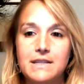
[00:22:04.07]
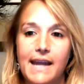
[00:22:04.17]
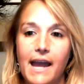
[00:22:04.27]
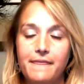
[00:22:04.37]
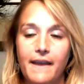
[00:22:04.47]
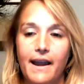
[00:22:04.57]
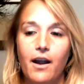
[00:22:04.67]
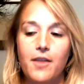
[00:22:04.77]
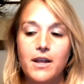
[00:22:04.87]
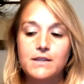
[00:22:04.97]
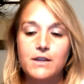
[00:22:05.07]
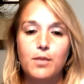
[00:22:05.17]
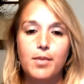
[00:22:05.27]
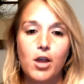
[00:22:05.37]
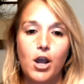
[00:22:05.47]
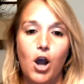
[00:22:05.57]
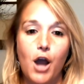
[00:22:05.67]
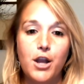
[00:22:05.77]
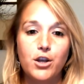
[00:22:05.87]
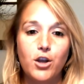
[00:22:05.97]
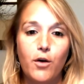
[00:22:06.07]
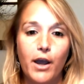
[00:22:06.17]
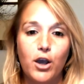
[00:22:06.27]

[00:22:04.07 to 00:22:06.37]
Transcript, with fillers: to get there. And then he's going to be like, I didn't know I